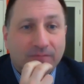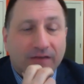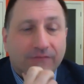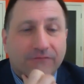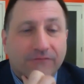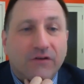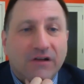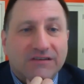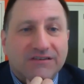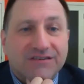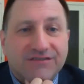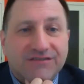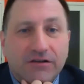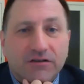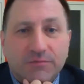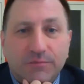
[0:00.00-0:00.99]
You got the
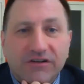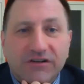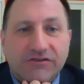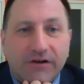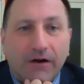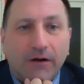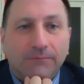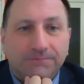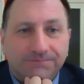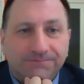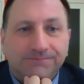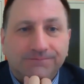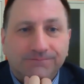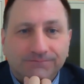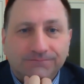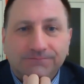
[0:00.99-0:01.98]
skills, please share them.
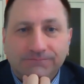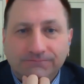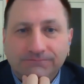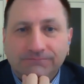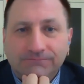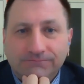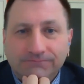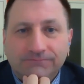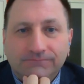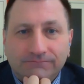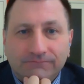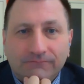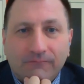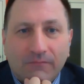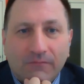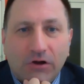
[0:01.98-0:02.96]

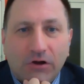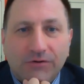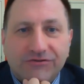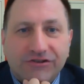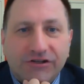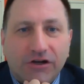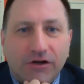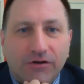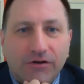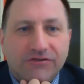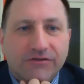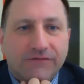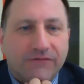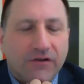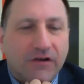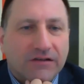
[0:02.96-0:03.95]
Coach to coach,
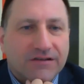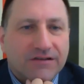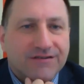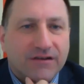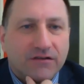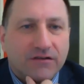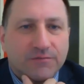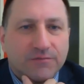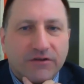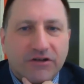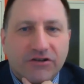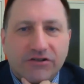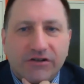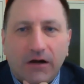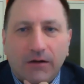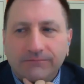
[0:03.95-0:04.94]
if you got the skills, please
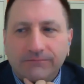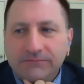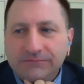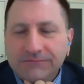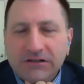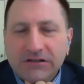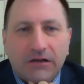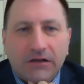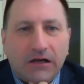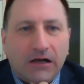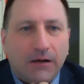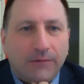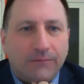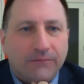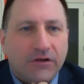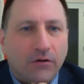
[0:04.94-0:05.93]
share
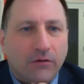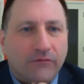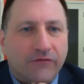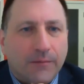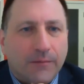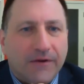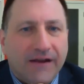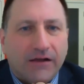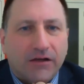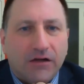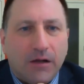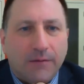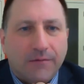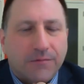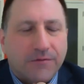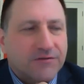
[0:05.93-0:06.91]
them. From an
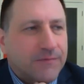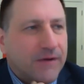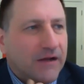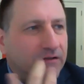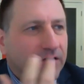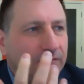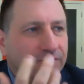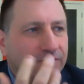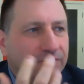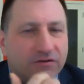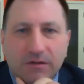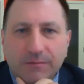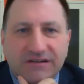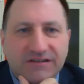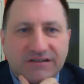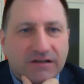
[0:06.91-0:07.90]
economic perspective, there's
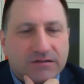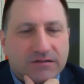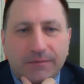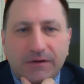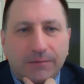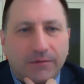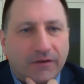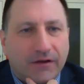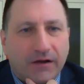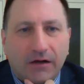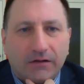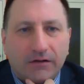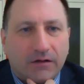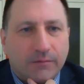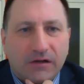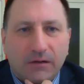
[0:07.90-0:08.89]
going to be tons of people that aren't
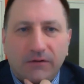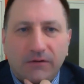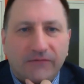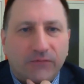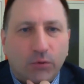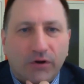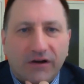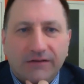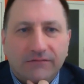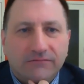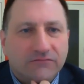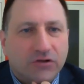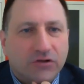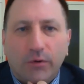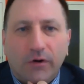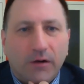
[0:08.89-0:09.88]
going to be able to afford it.
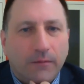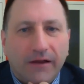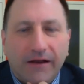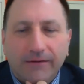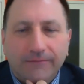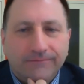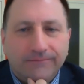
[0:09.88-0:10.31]
Don't worry about it.